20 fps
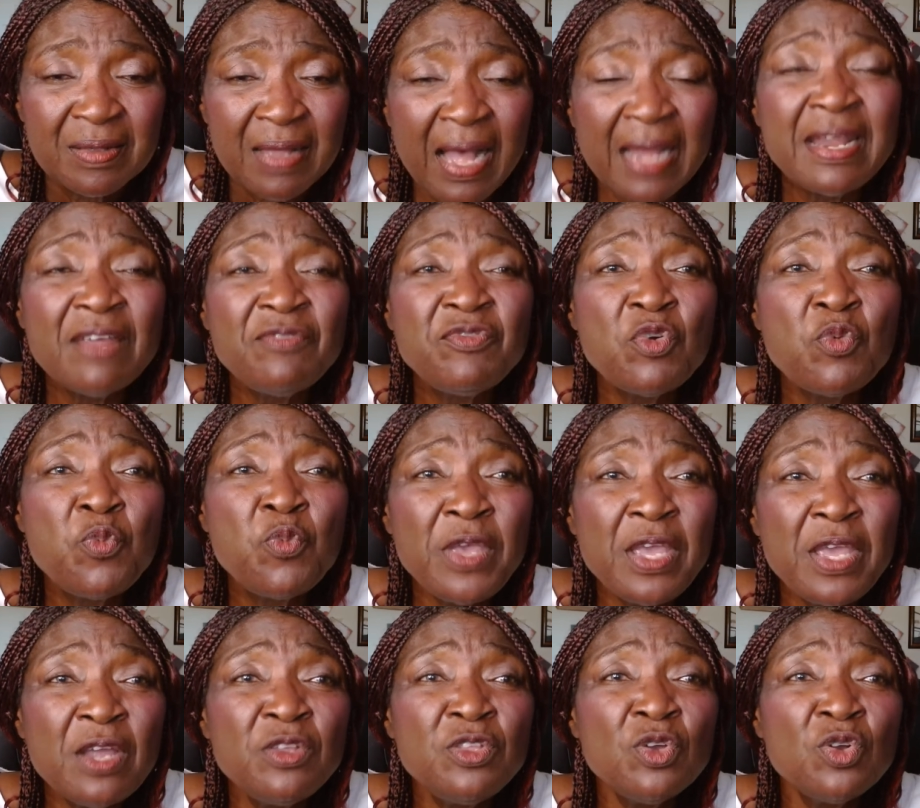And
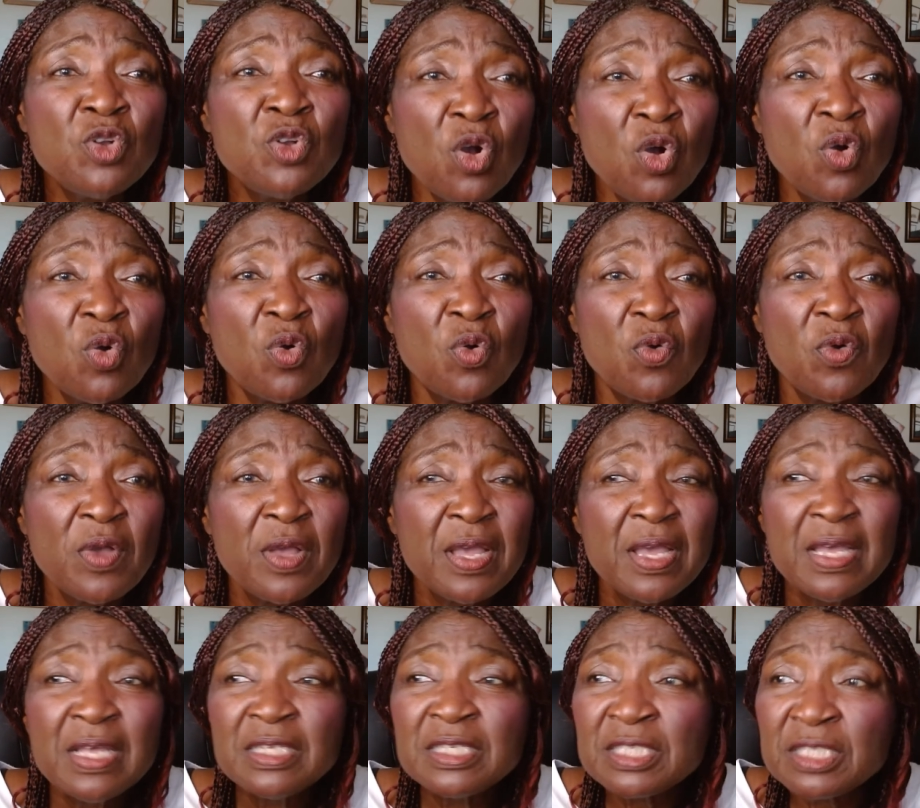everywhere you go,
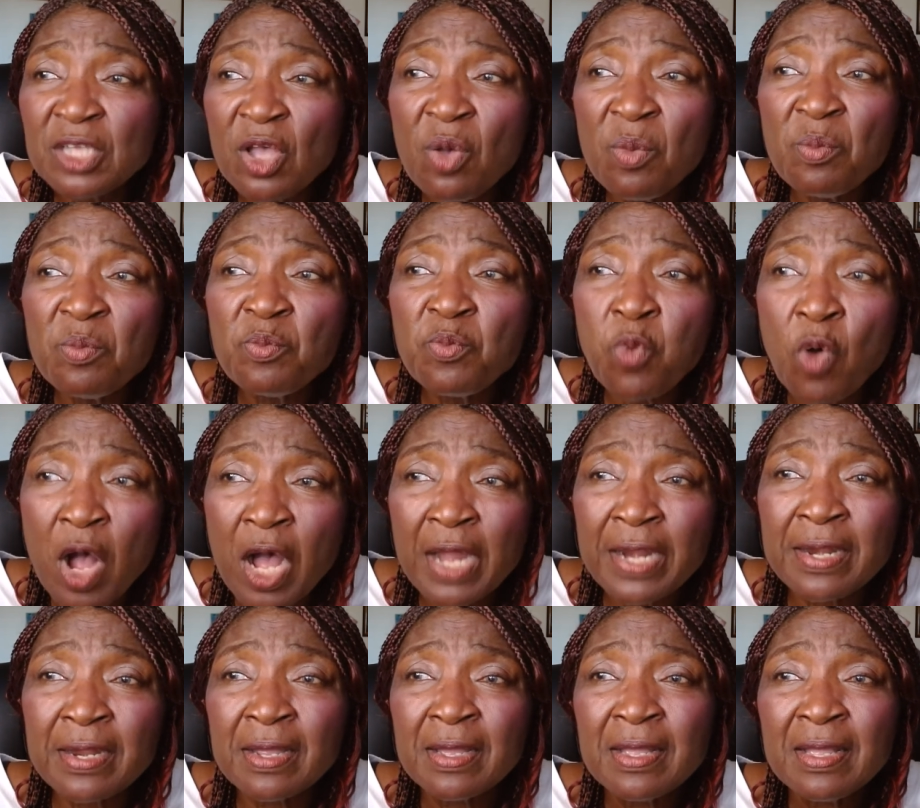
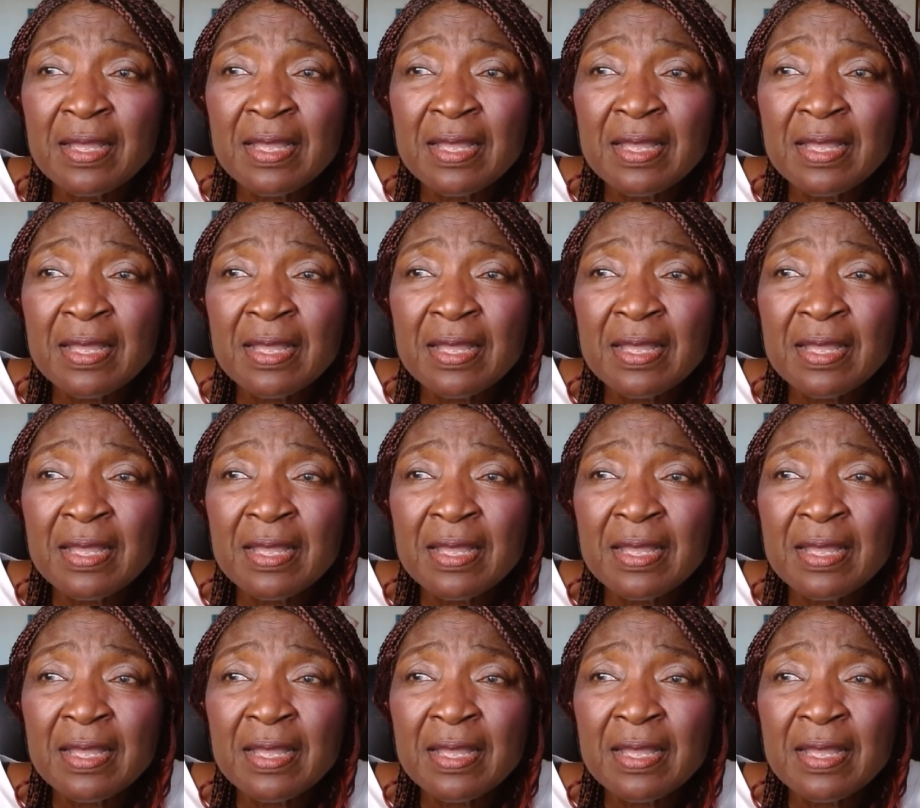someone